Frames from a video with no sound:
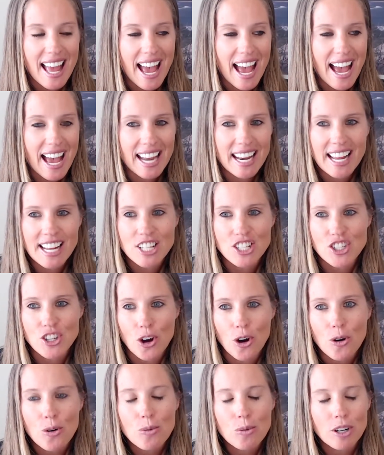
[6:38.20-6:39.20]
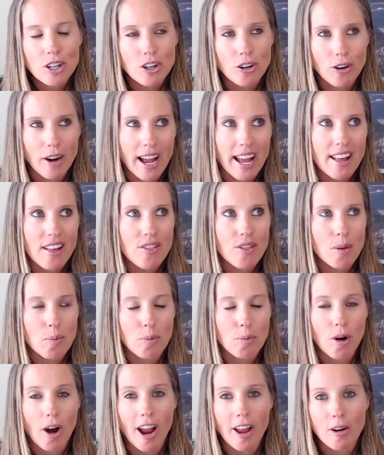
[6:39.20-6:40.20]
And I don't regret the
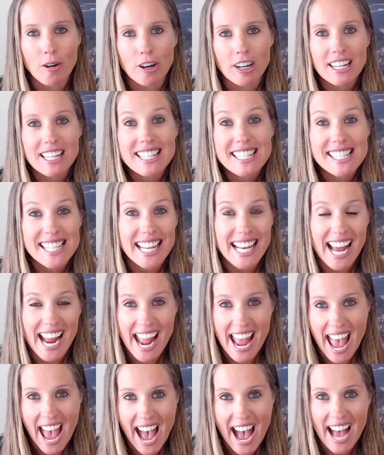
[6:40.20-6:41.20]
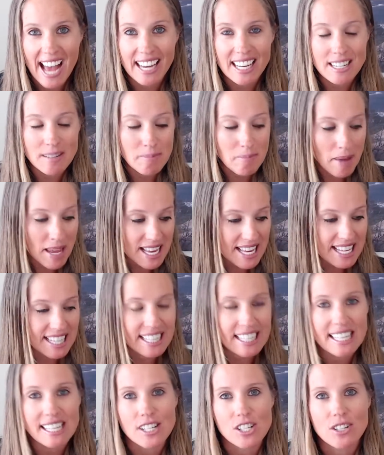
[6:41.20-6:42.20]
priorities that I had in making
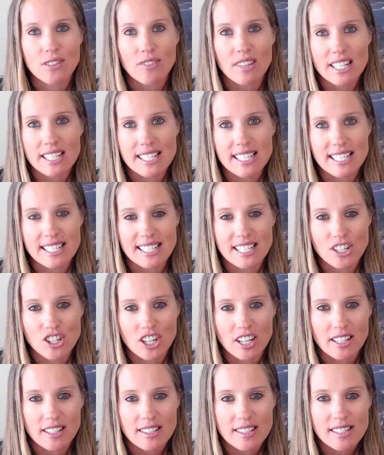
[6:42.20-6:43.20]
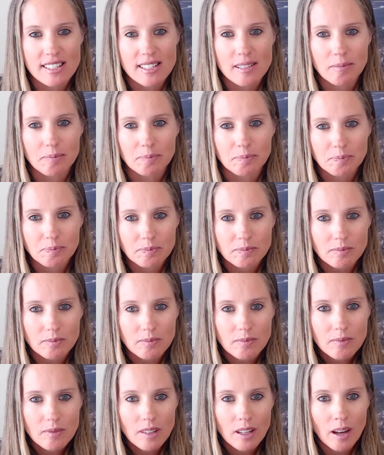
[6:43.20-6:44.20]
each of these decisions.
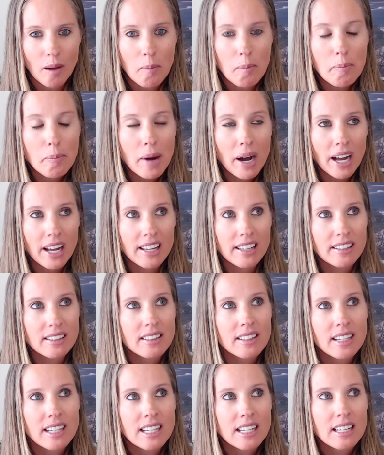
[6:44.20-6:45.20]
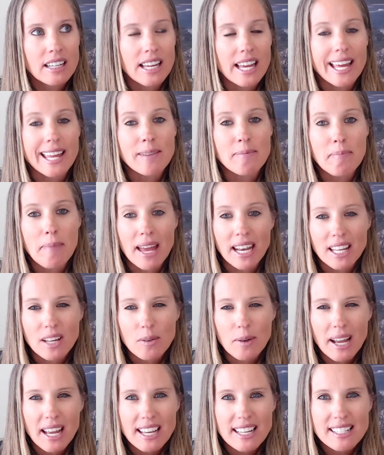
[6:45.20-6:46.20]
But in many
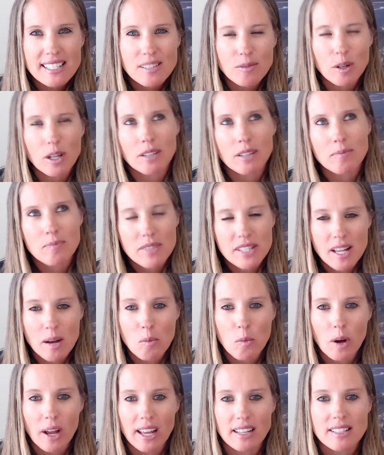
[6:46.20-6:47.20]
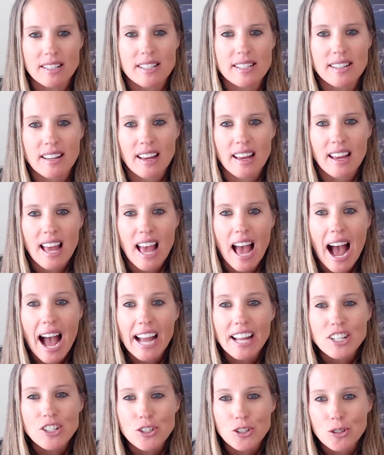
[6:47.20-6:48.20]
ways, well, some ways,
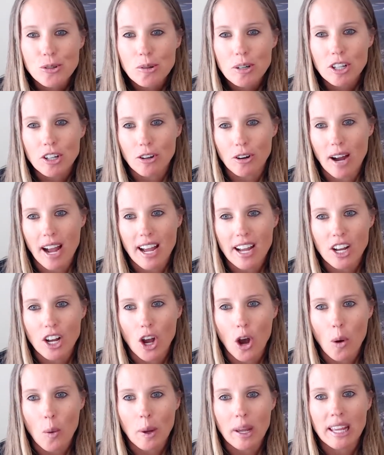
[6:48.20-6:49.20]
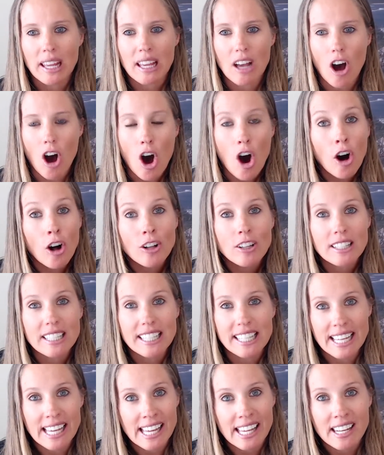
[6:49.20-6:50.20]
I do regret going all
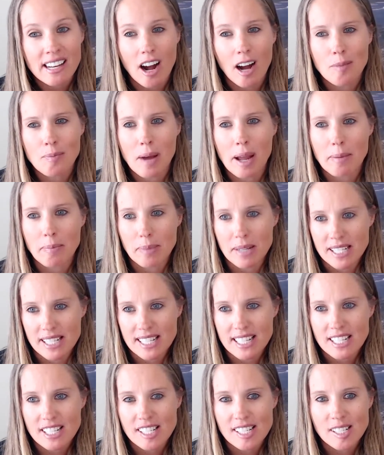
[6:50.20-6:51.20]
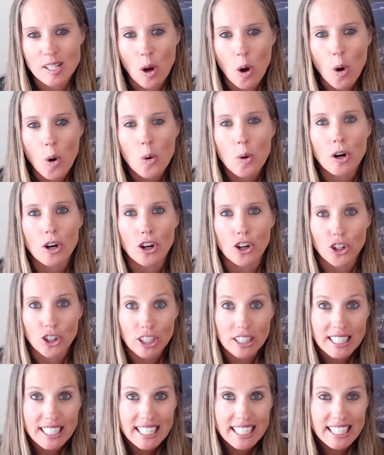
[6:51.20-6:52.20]
in on my business so
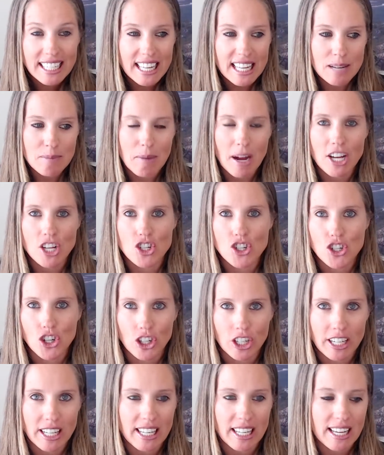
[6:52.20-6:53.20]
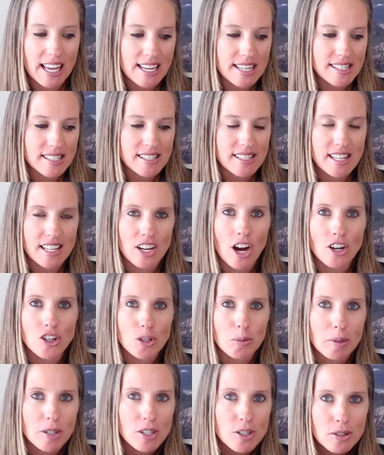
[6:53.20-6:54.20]
early in my journey as an
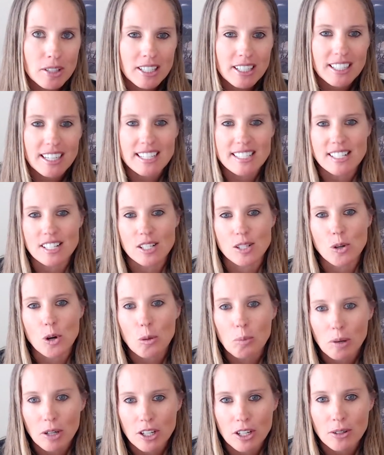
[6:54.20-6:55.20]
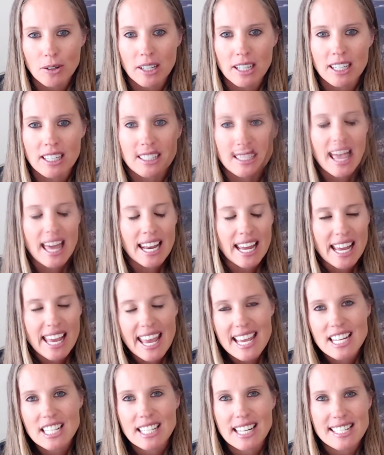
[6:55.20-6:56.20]
entrepreneur, as a soulpreneur. And I
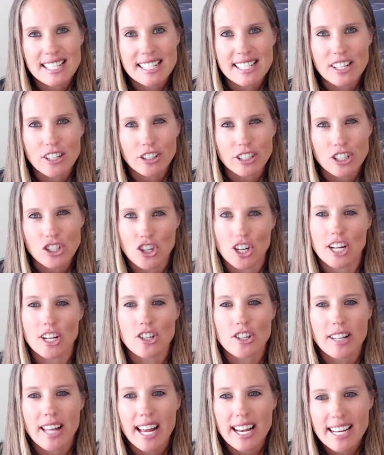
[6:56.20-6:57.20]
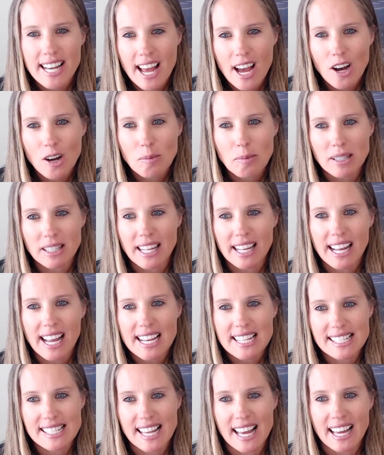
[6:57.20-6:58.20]
can't necessarily change that now. But like I
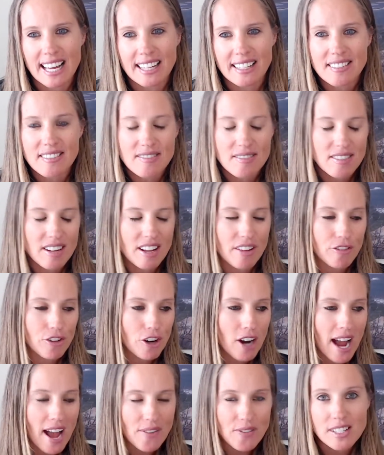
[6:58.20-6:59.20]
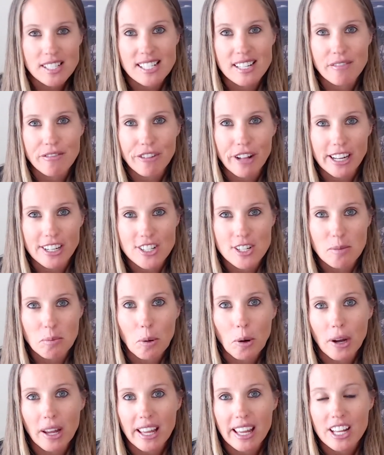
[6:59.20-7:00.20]
said, if you're at this inflection
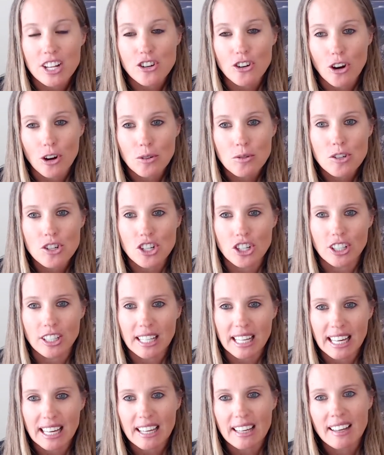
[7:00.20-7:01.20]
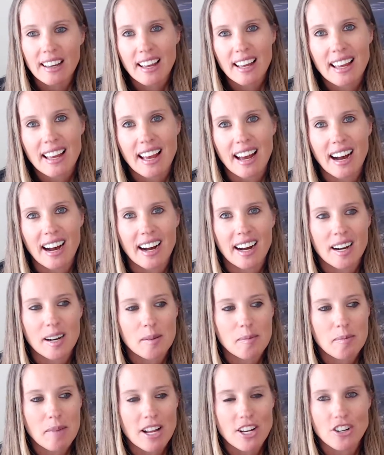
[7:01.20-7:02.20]
point in your own journey,
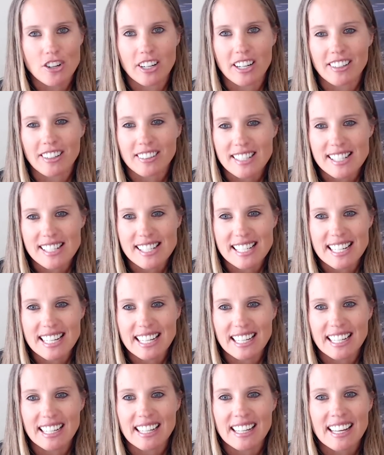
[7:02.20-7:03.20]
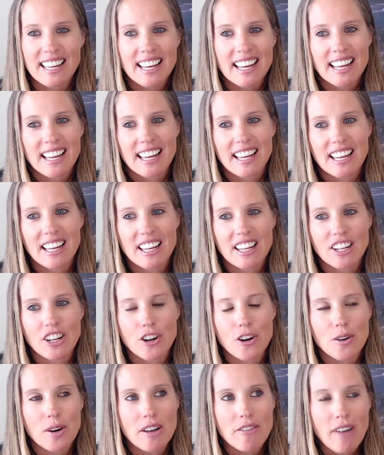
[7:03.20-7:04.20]
and you're here listening,
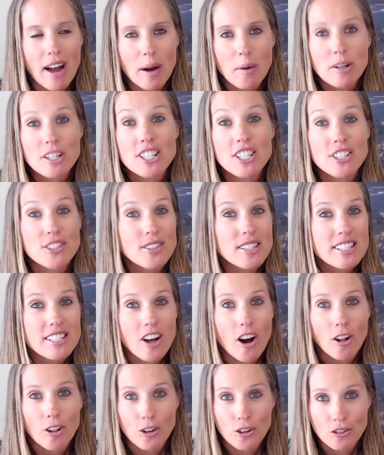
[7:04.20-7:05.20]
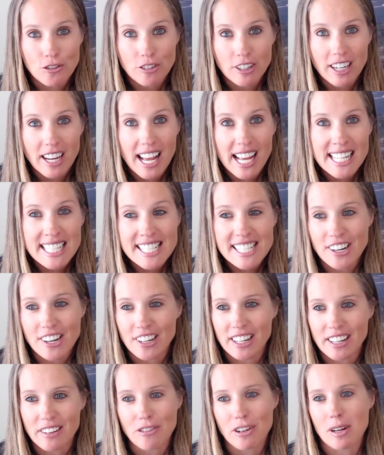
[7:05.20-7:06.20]
if I were to do this all over again,
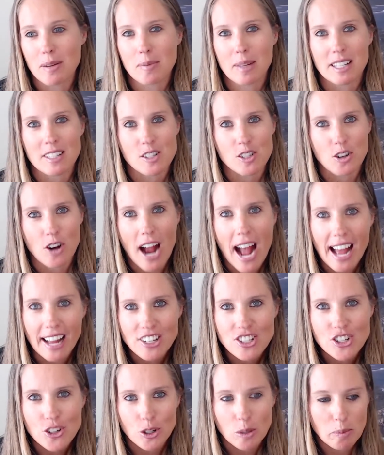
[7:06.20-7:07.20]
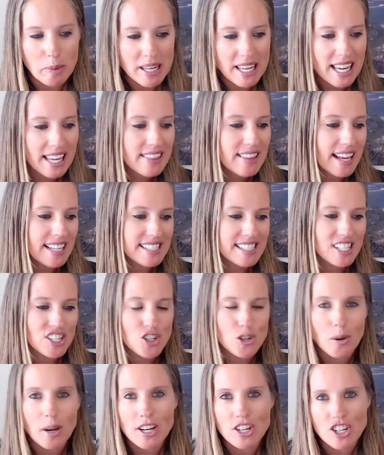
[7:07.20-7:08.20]
starting from like scratch or being in that
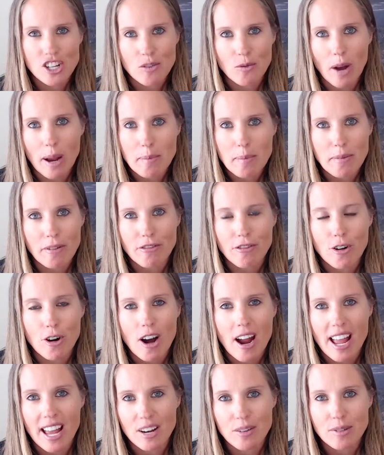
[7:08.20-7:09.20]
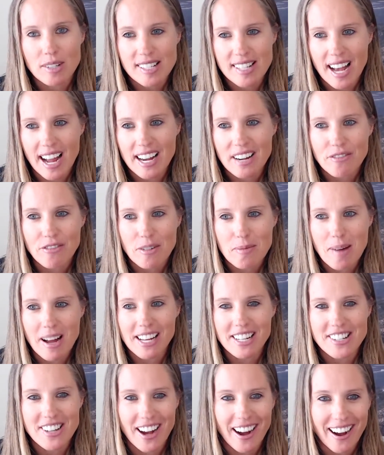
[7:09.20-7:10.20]
situation right before I had resigned from my
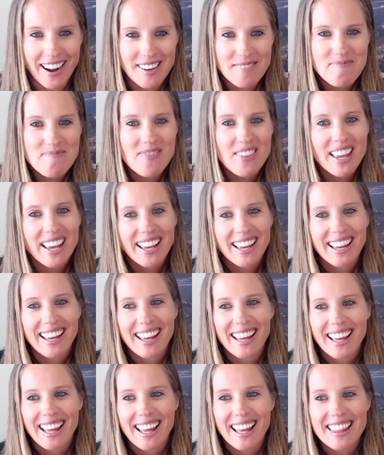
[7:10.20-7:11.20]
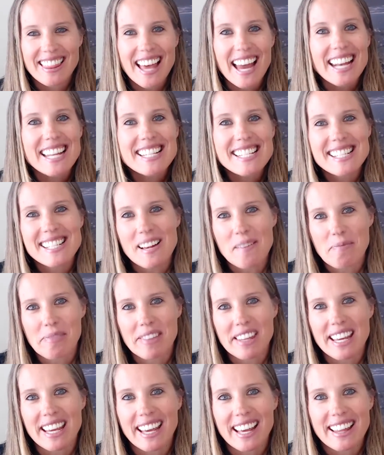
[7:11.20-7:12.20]
job, that is
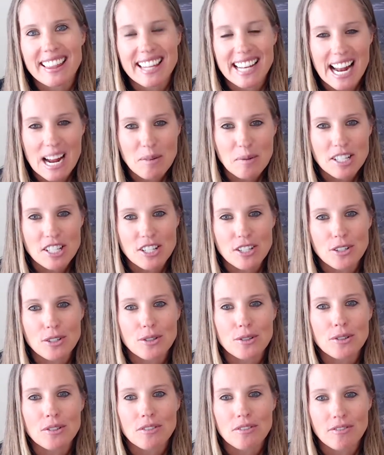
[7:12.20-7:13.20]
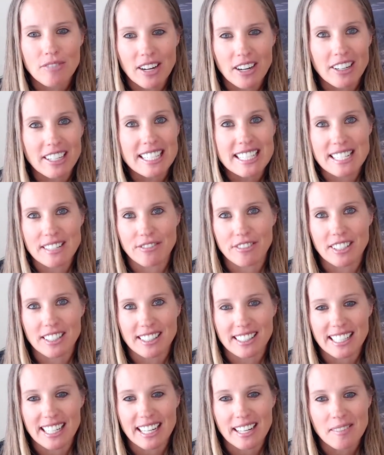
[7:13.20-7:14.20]
something that I would do very
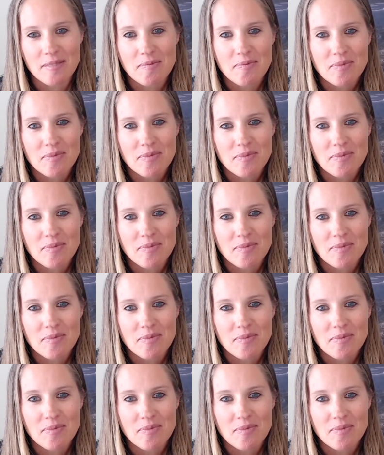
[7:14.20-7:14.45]
differently.